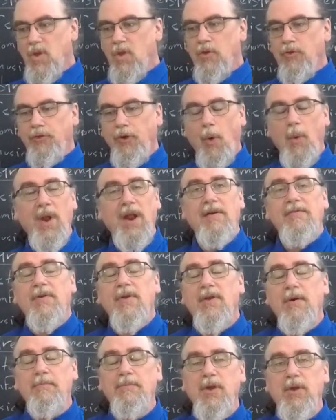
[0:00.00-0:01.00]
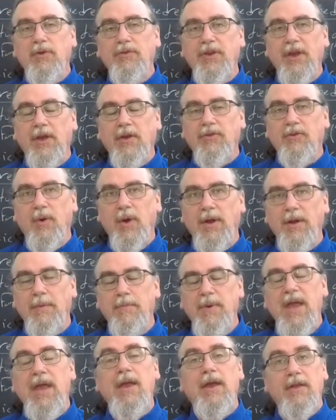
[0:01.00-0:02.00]
So whatever the music is going to
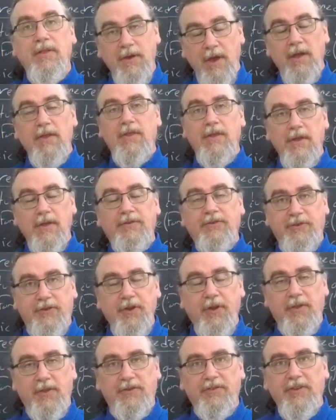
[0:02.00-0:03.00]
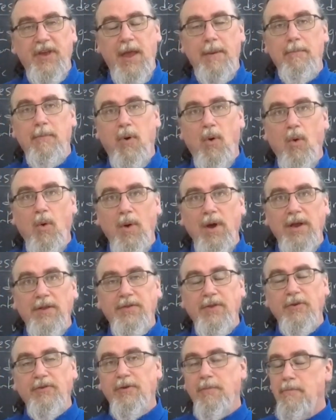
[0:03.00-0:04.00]
be, it's still the same point.
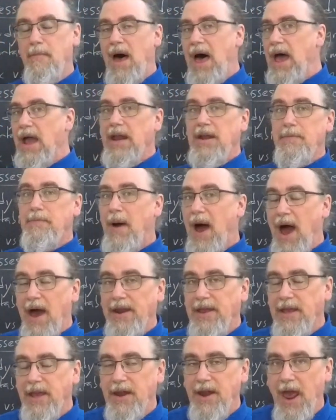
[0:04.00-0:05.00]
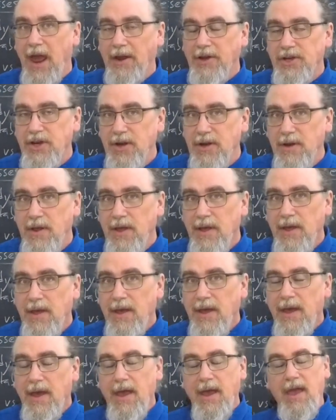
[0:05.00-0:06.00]
There's a mind-body connection,
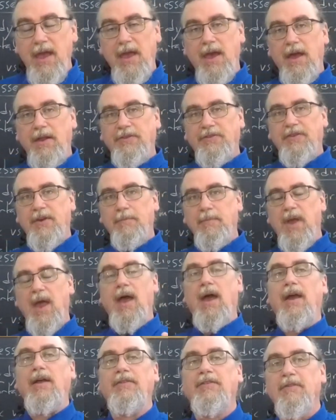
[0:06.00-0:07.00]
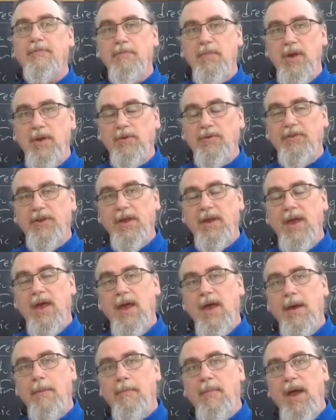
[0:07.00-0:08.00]
and some kinds of music
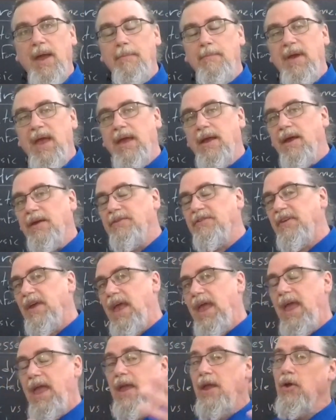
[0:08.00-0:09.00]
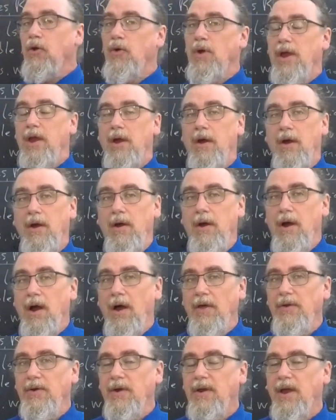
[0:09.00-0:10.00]
might make us angrier.
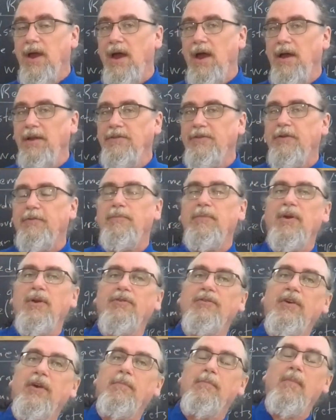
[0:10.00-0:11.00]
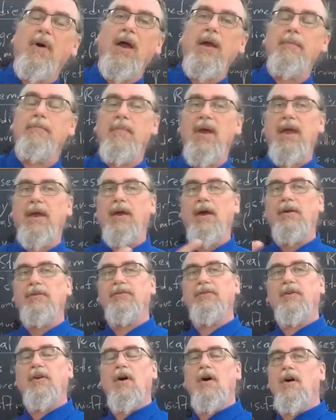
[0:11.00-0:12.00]
Other kinds of music might make
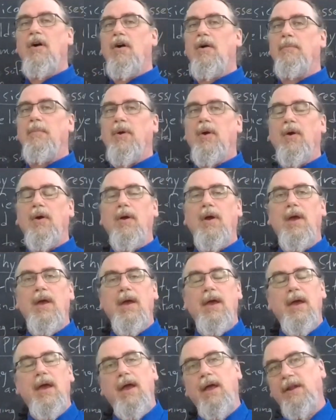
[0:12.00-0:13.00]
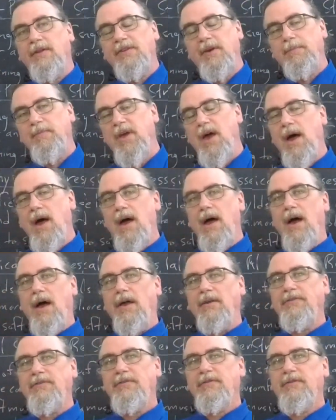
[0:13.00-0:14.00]
us calmer. And it's up to
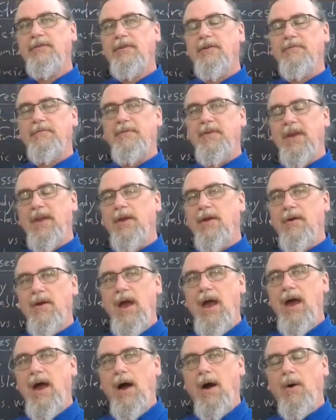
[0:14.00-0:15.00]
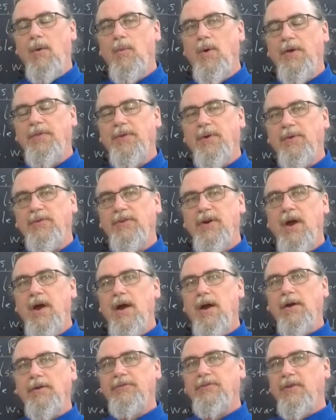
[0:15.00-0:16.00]
us to figure out what those
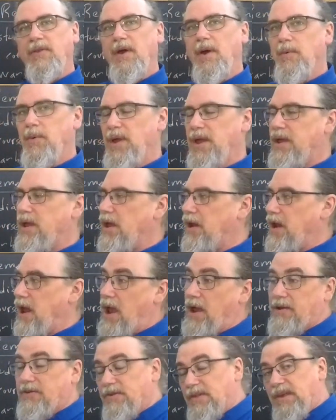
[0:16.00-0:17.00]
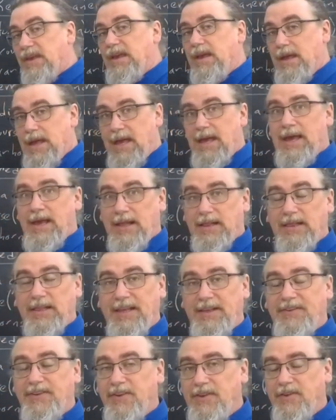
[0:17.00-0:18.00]
are so that we can actually
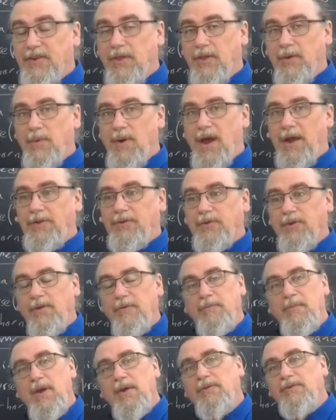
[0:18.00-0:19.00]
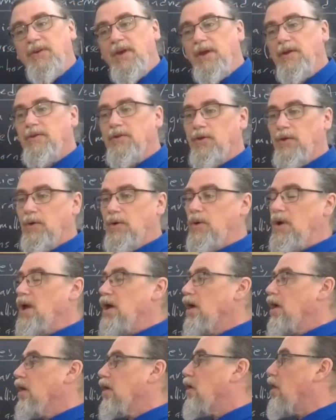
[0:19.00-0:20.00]
listen to the right sort of music to
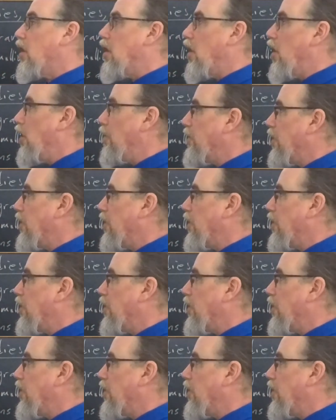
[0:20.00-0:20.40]
calm